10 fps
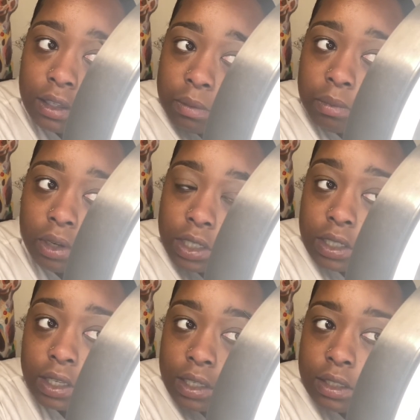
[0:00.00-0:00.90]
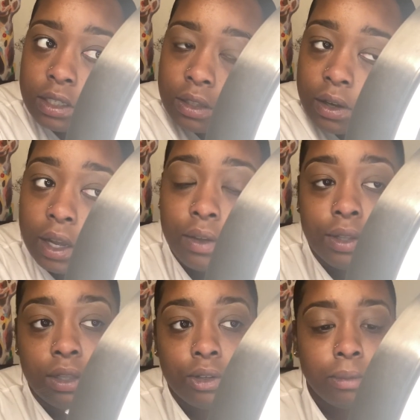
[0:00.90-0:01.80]
Brush the concealer out a
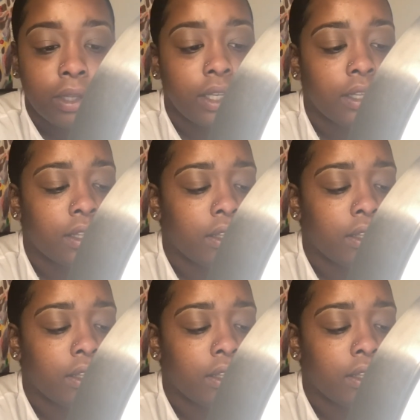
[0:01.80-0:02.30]
little bit,